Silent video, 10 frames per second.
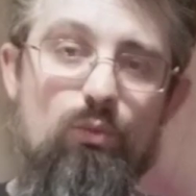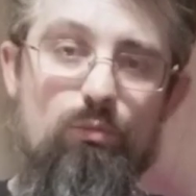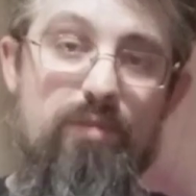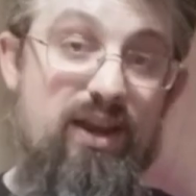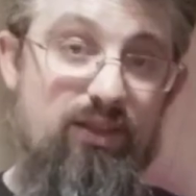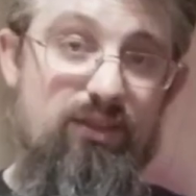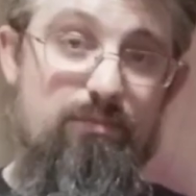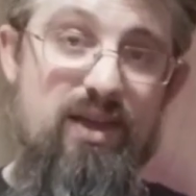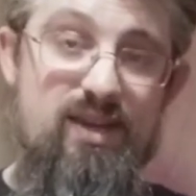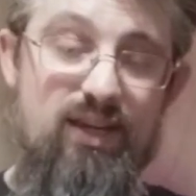better
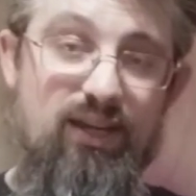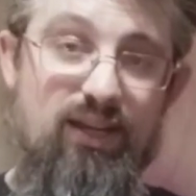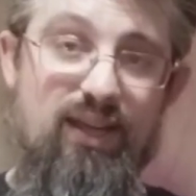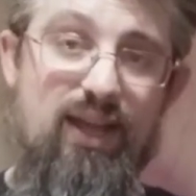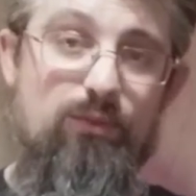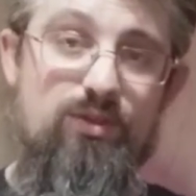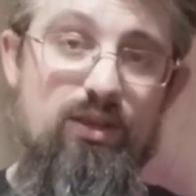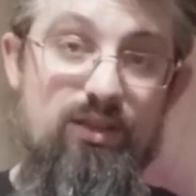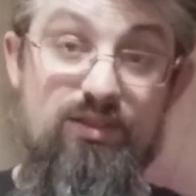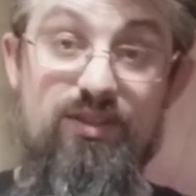than making an
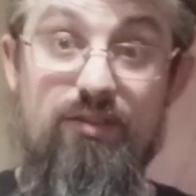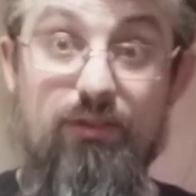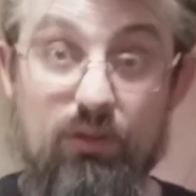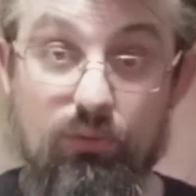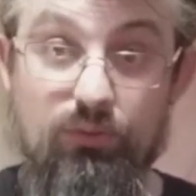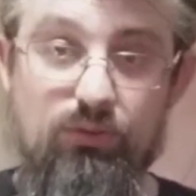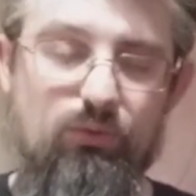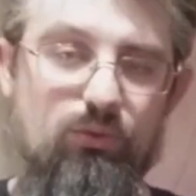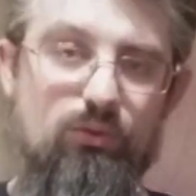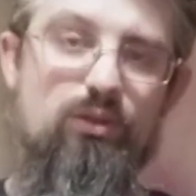encounter that's difficult
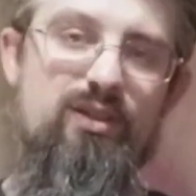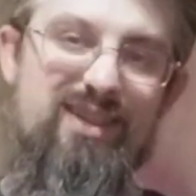or